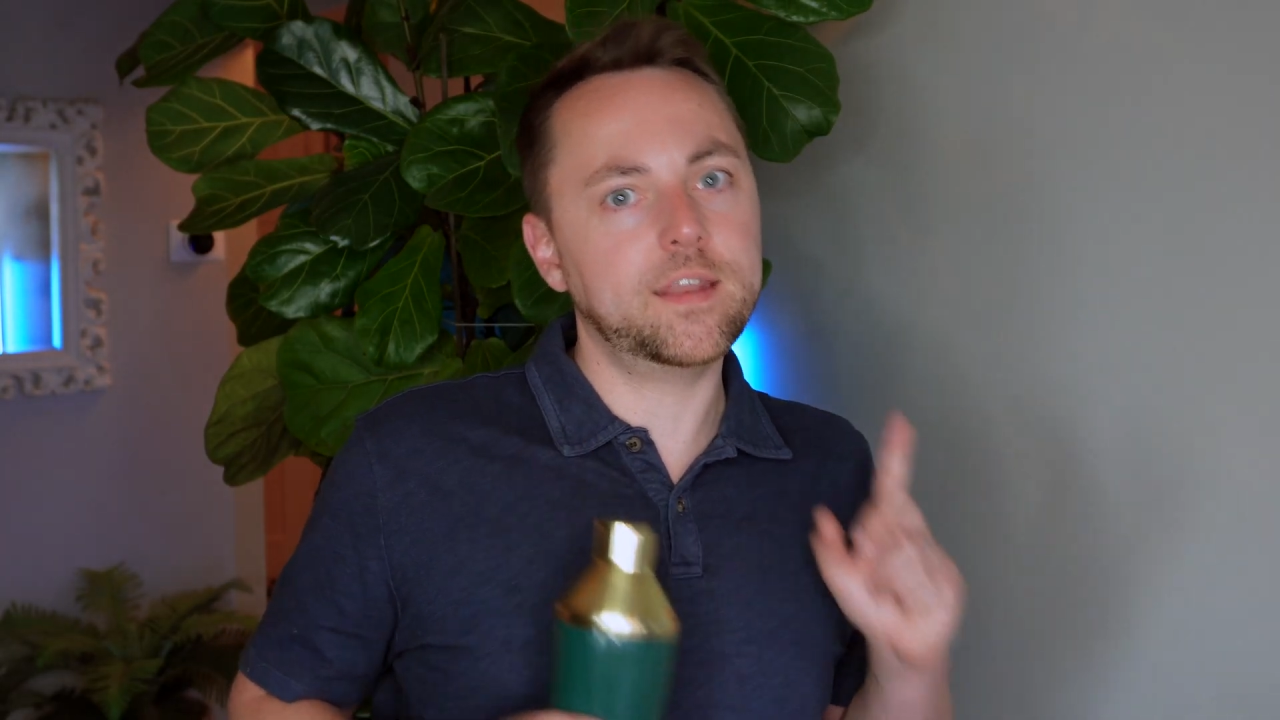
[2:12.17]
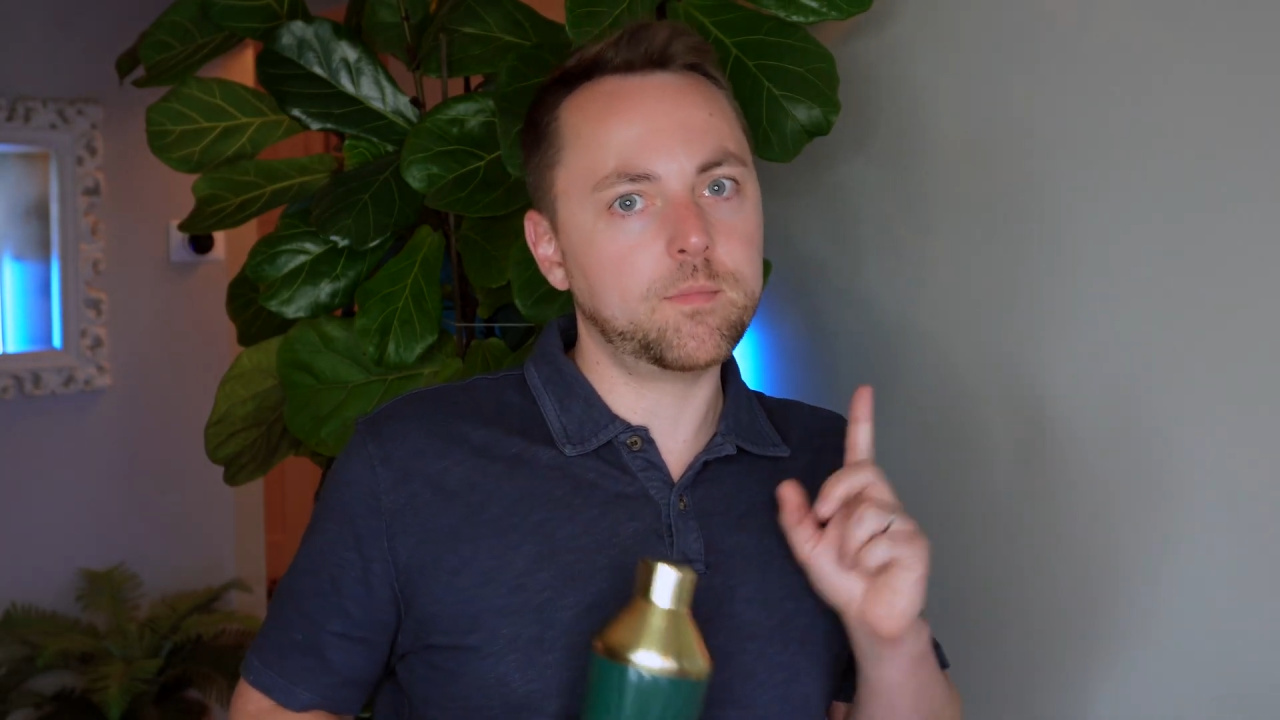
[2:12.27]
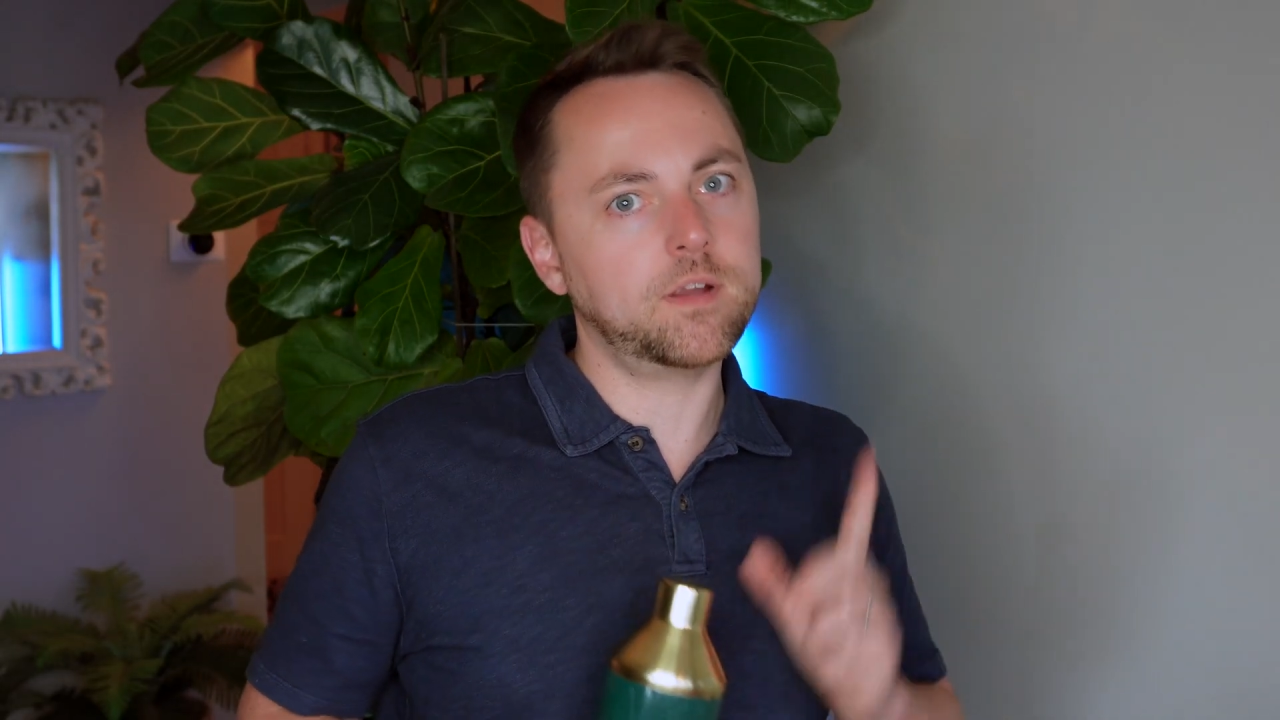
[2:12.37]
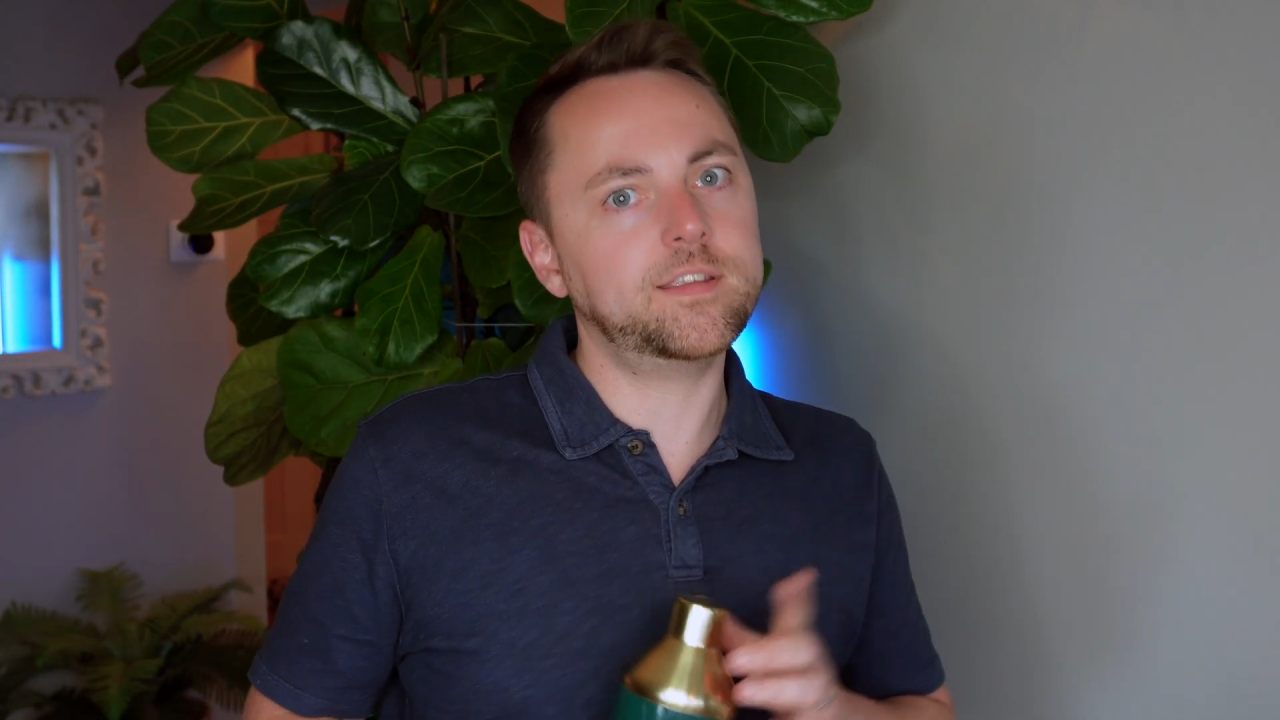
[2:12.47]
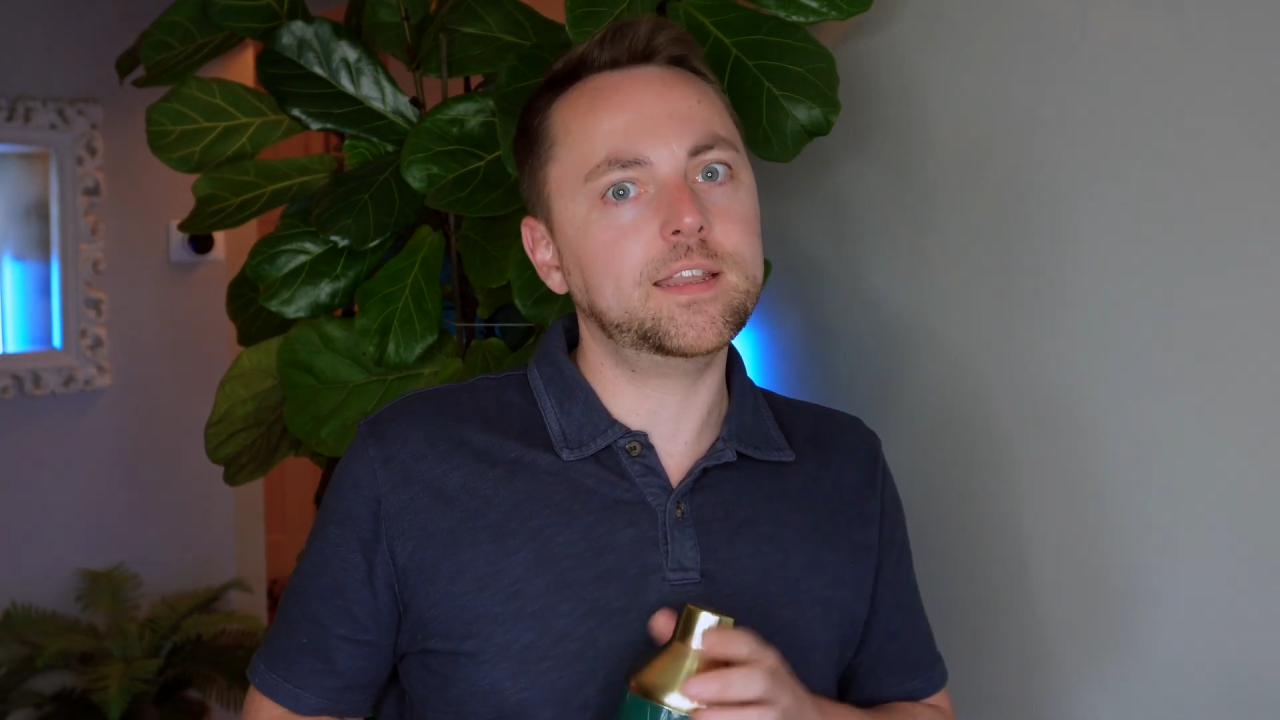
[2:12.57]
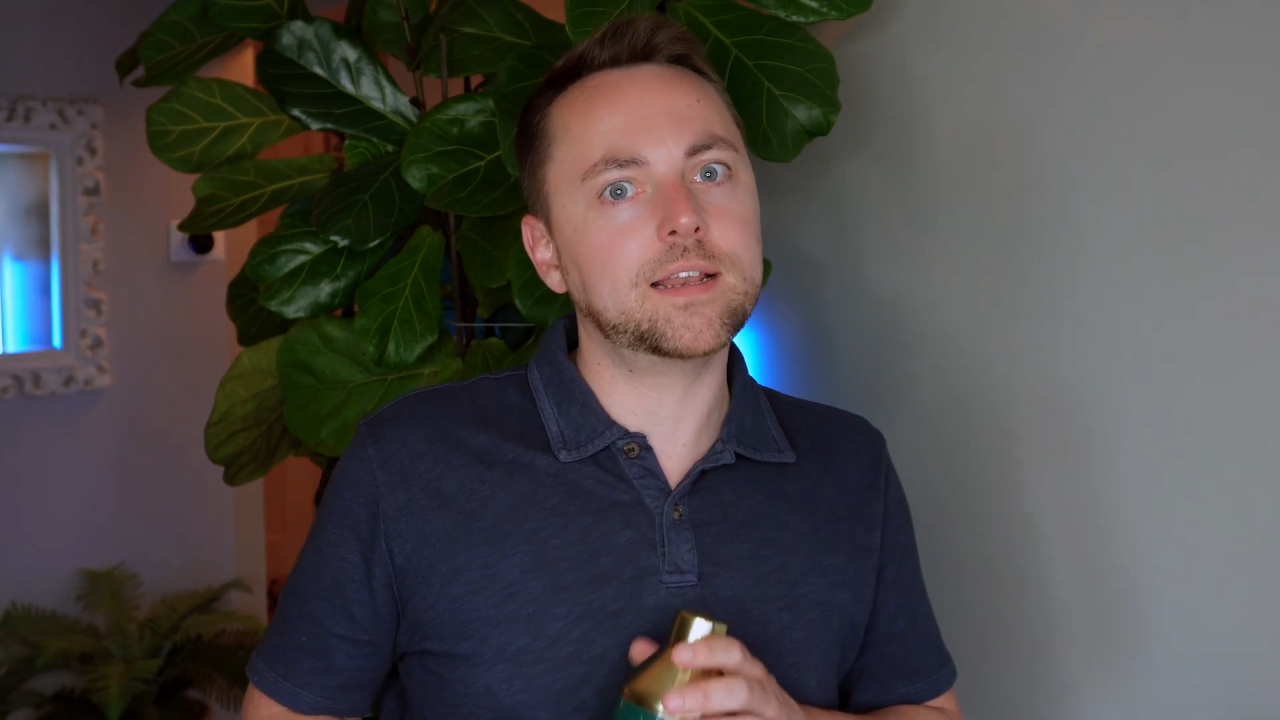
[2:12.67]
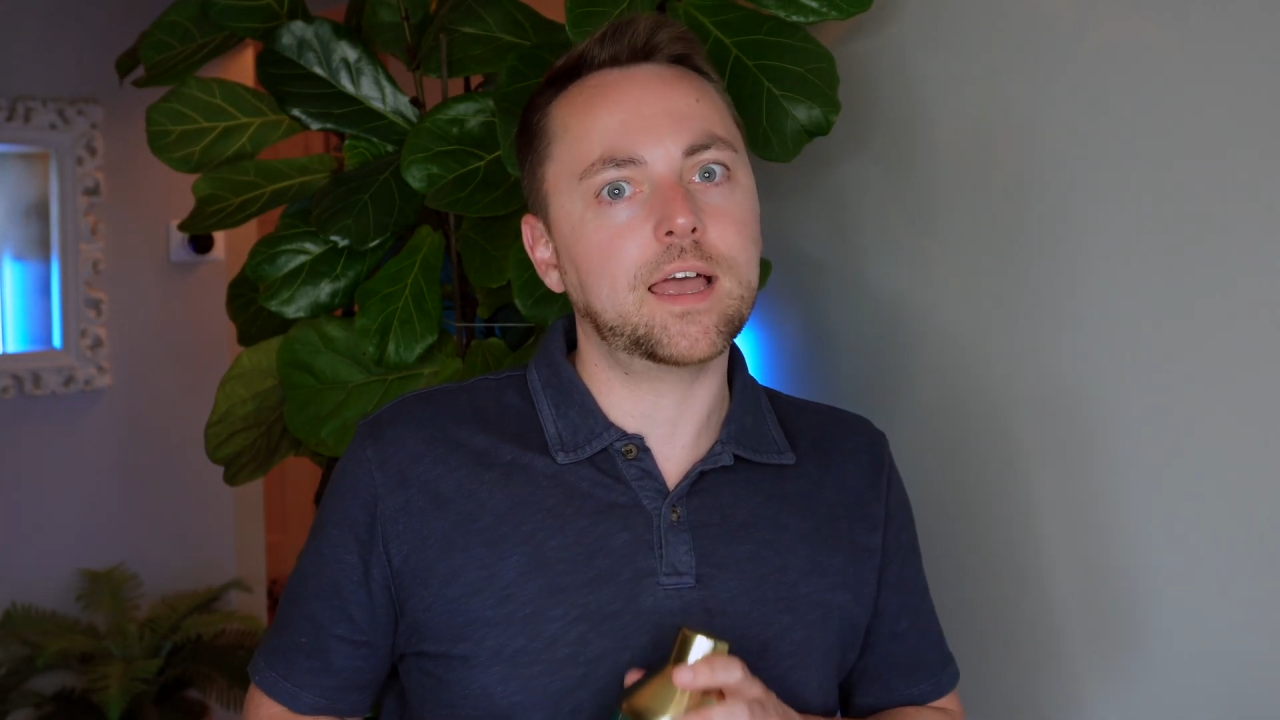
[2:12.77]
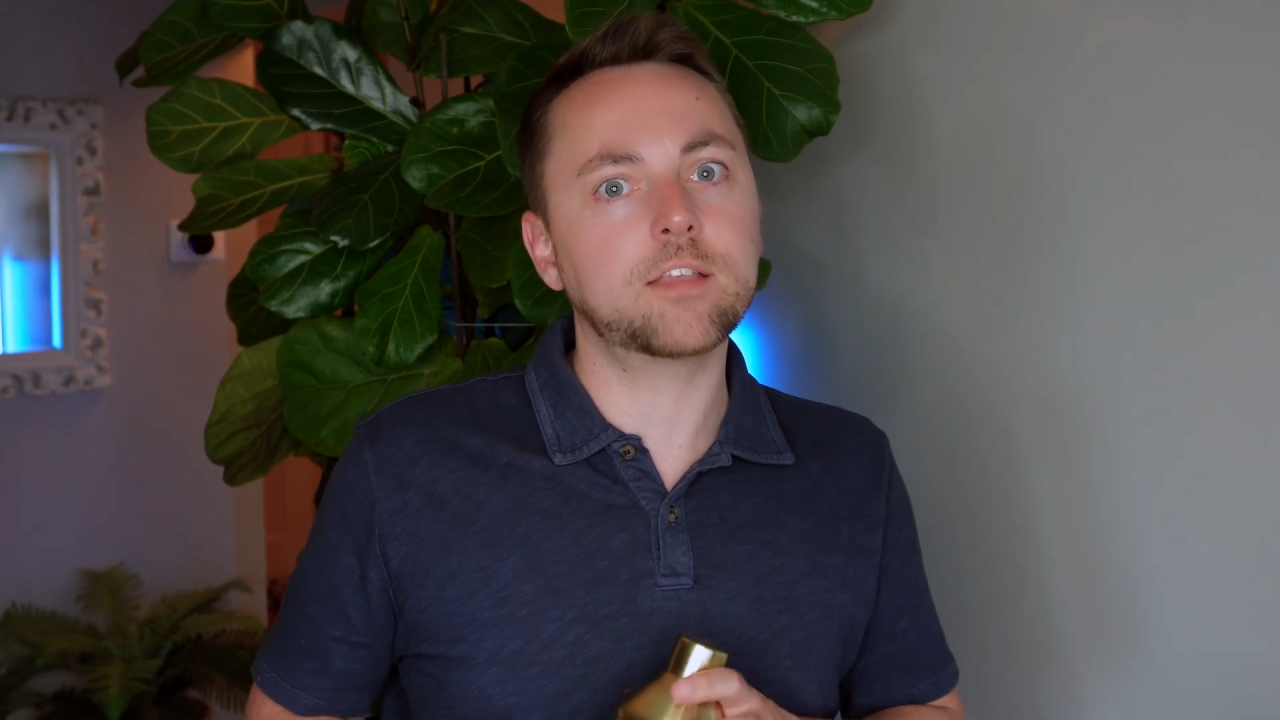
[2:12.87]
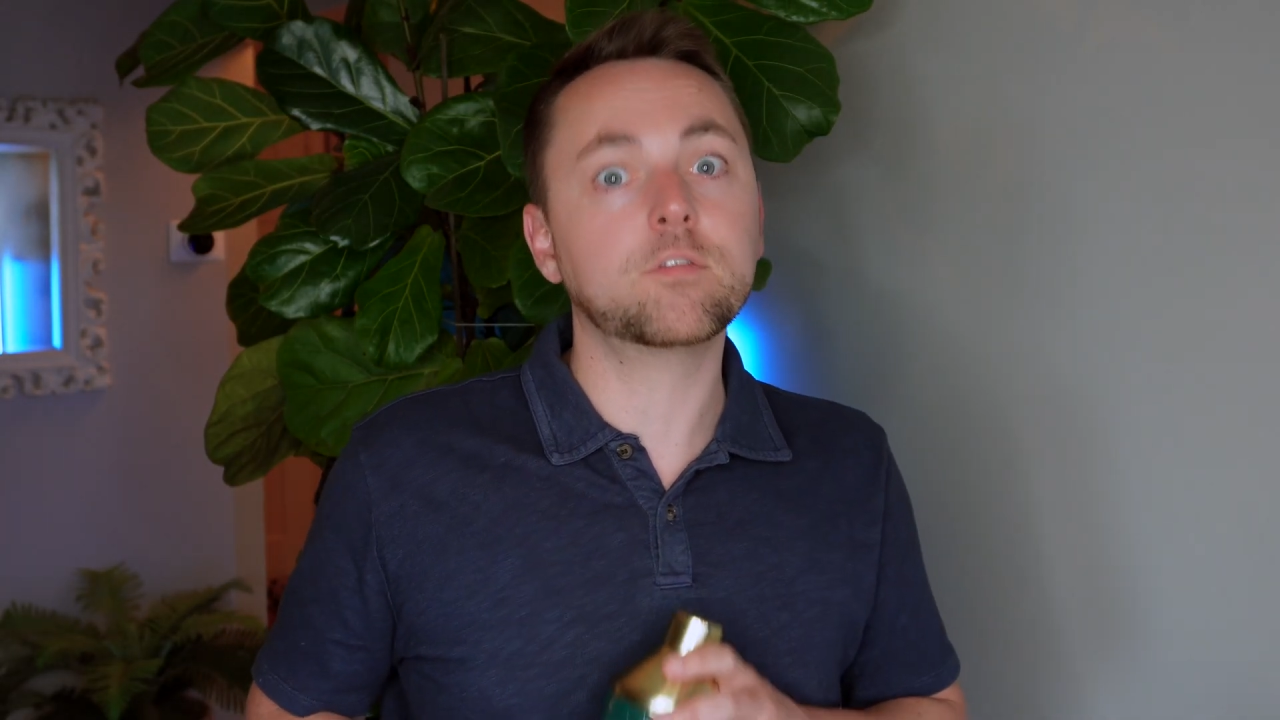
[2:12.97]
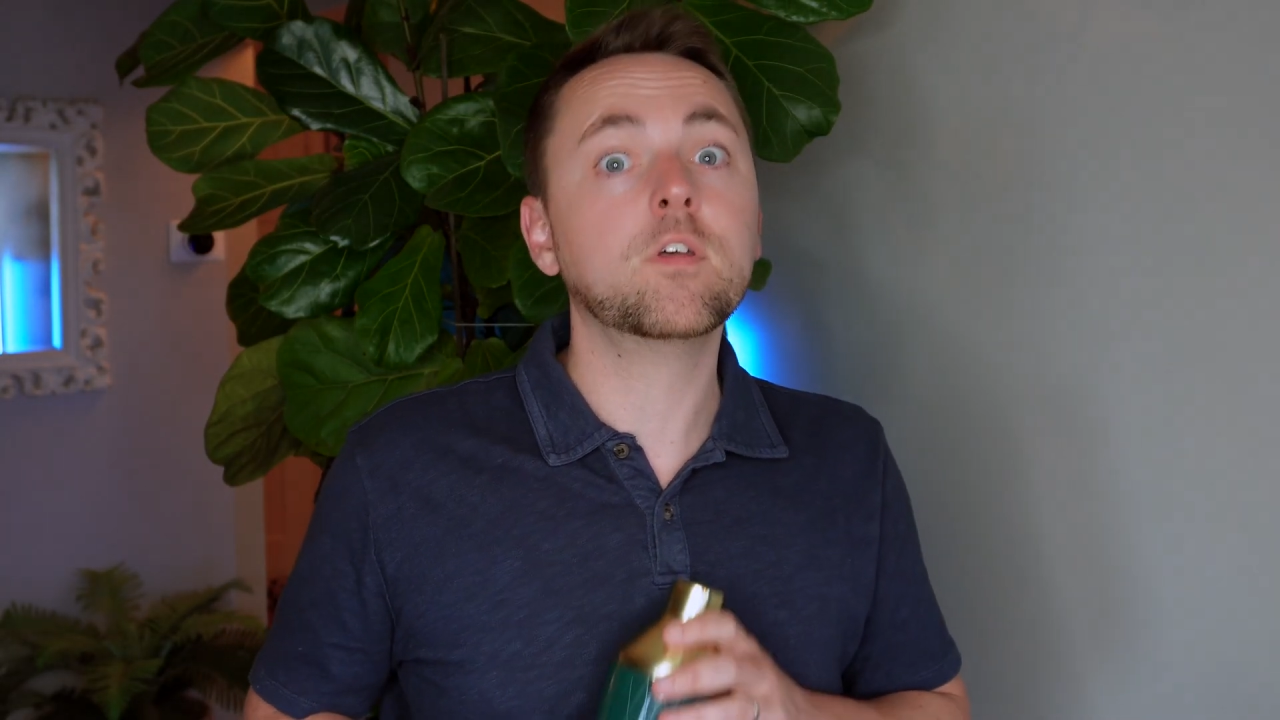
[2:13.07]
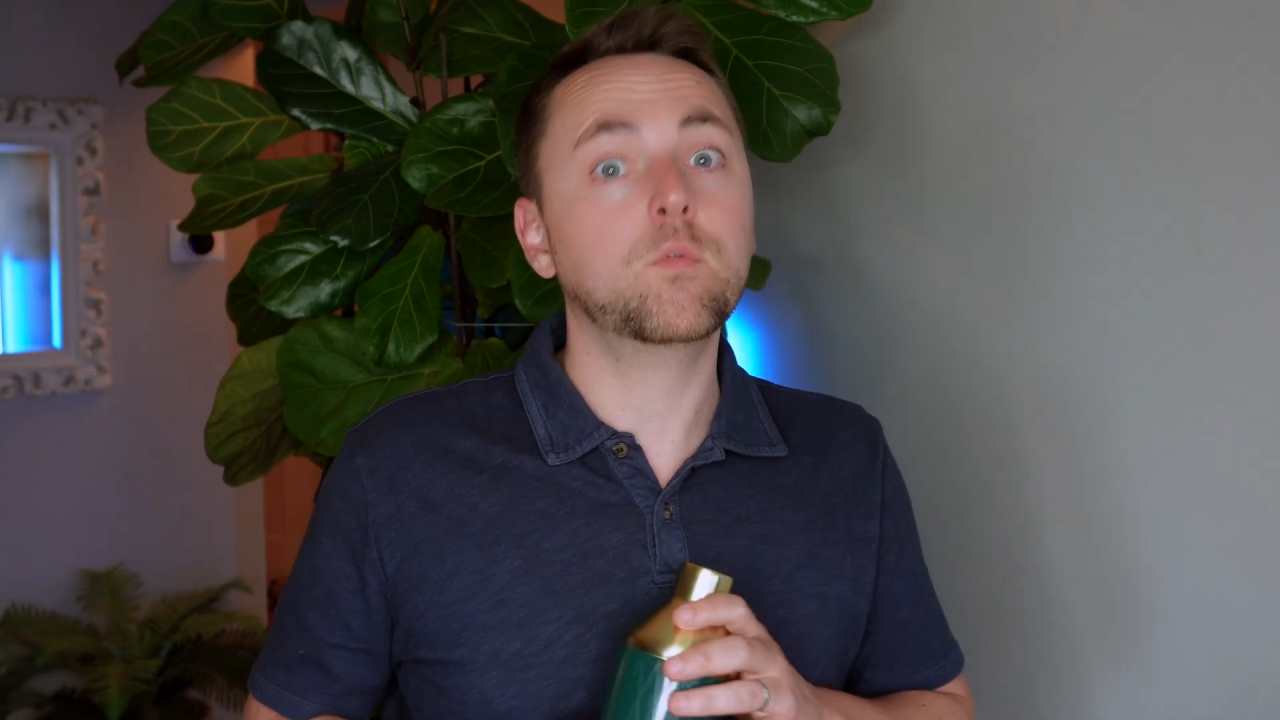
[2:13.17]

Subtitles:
martini glass